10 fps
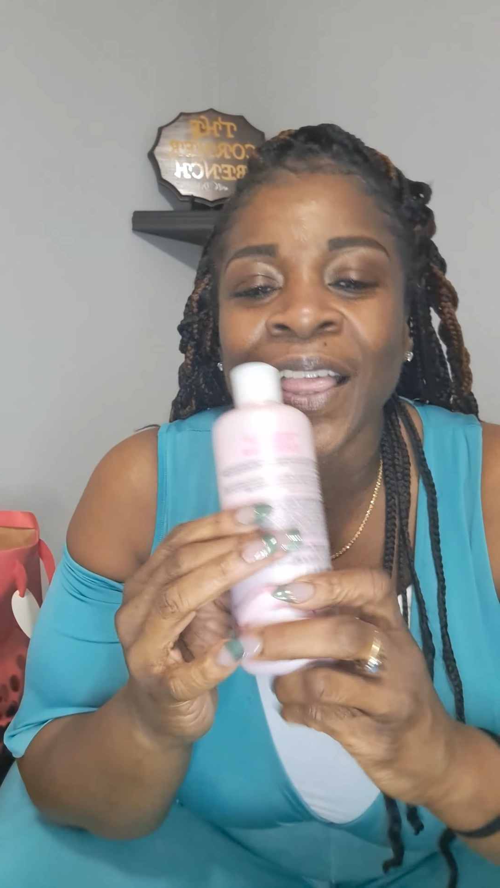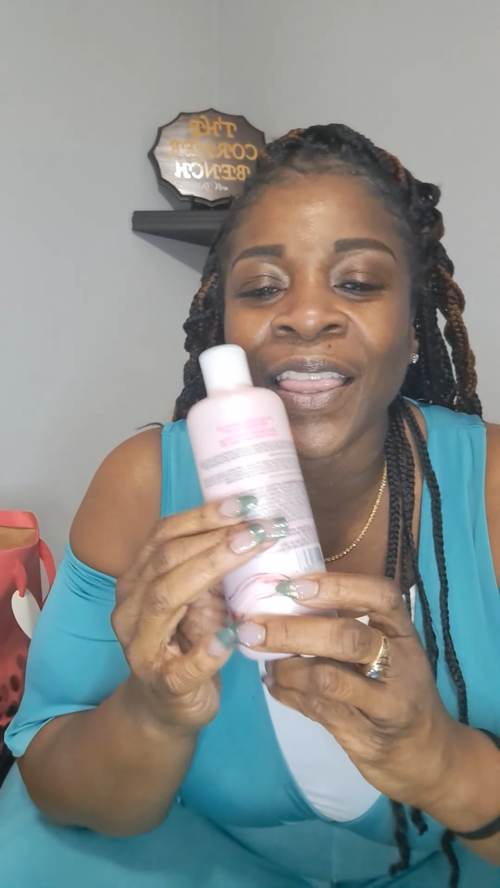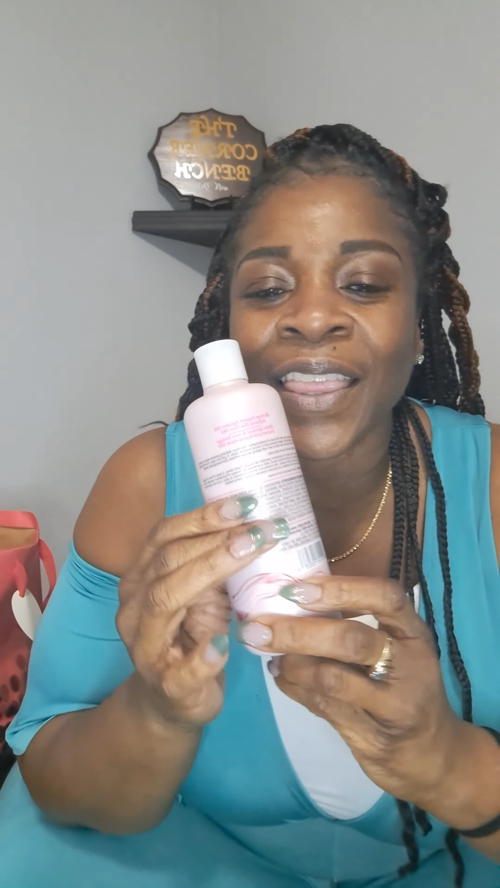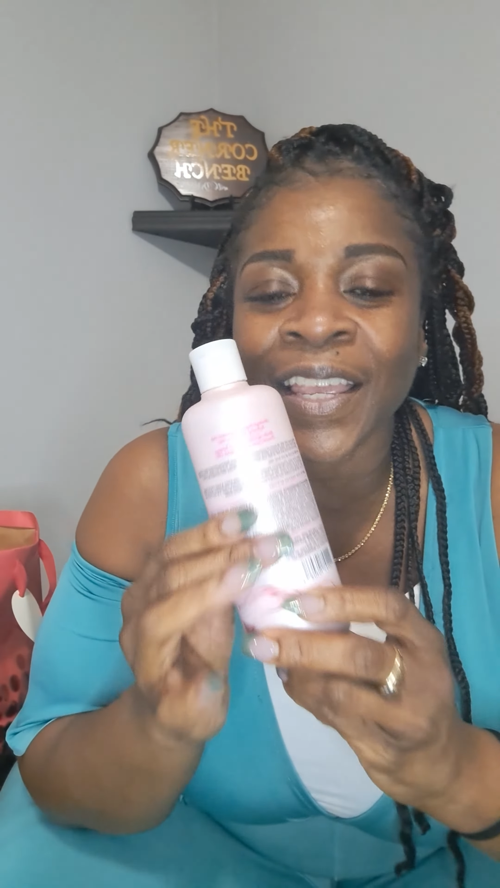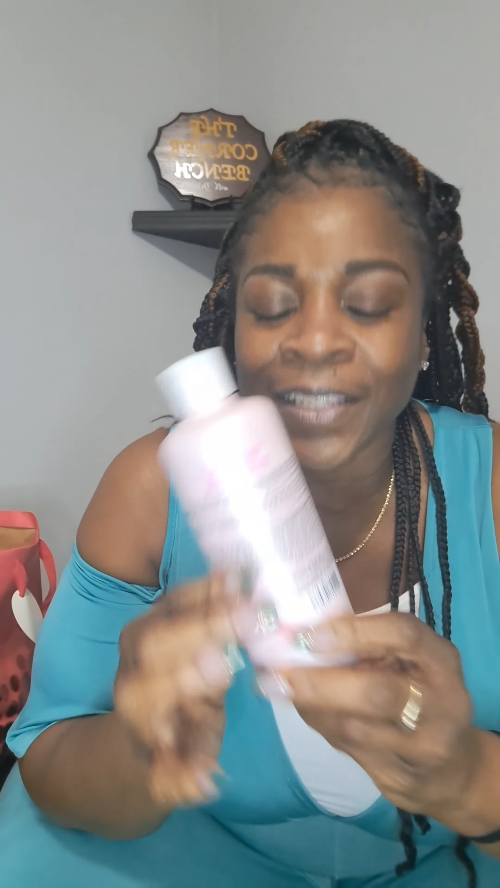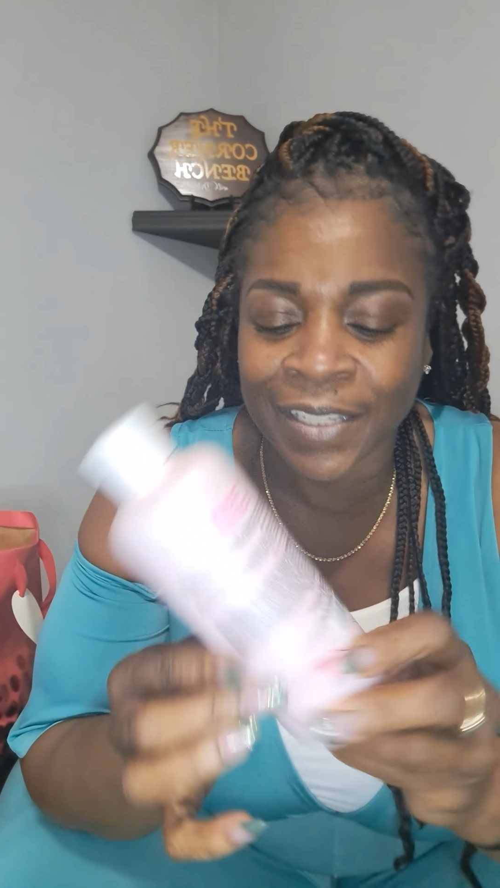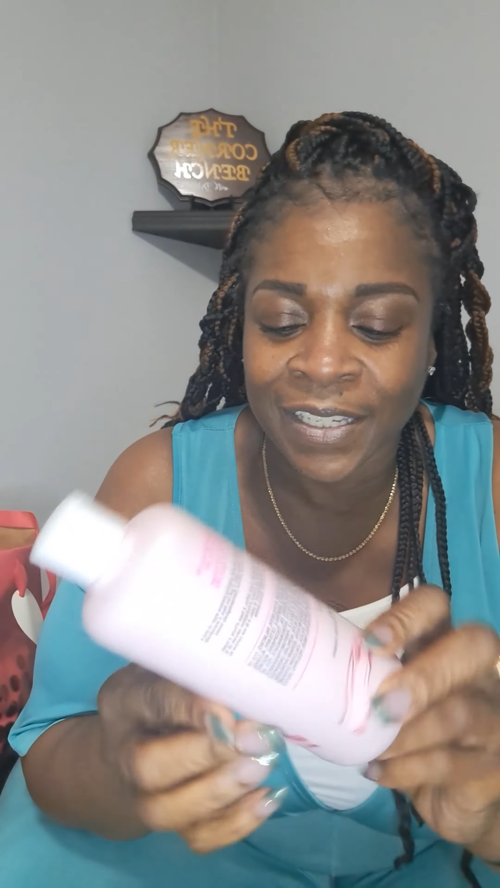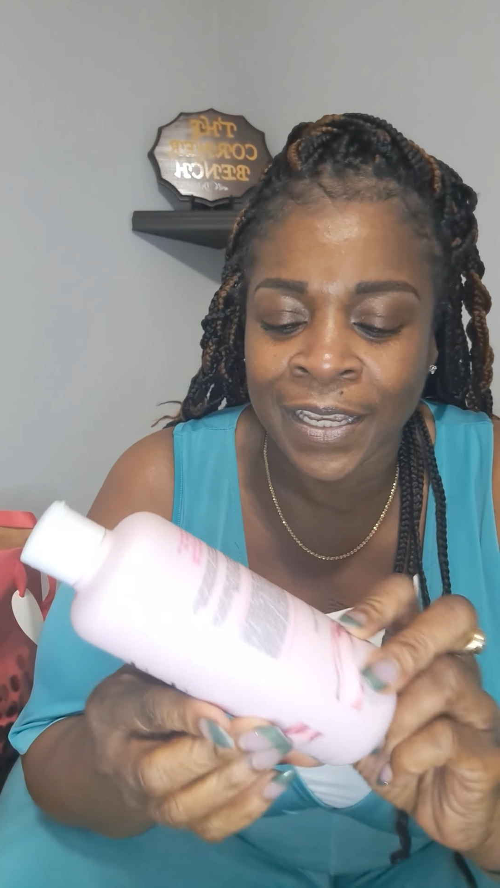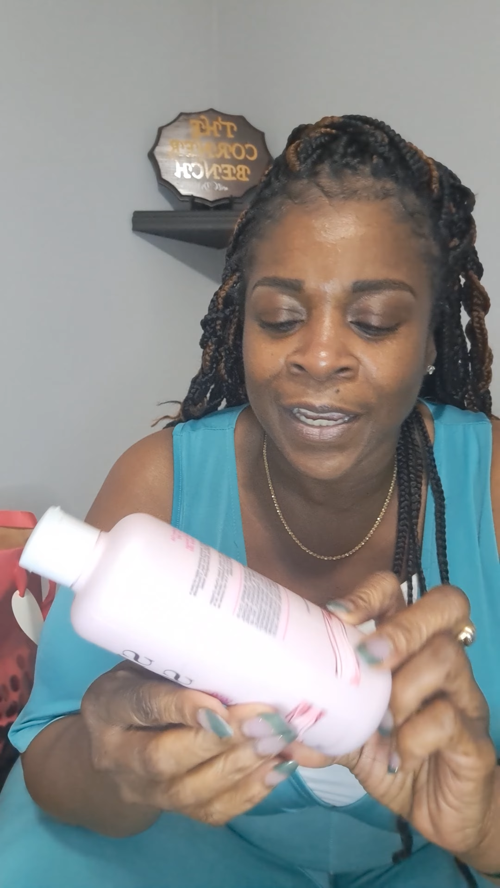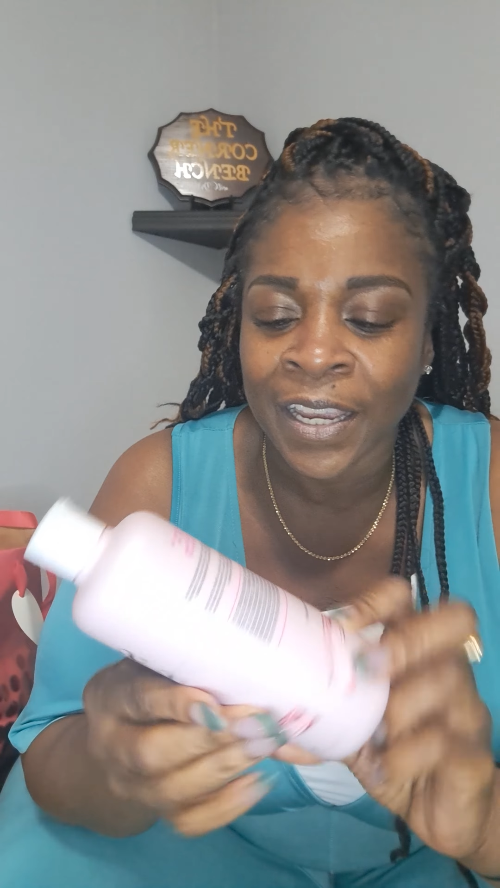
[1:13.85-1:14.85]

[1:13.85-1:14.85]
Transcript: this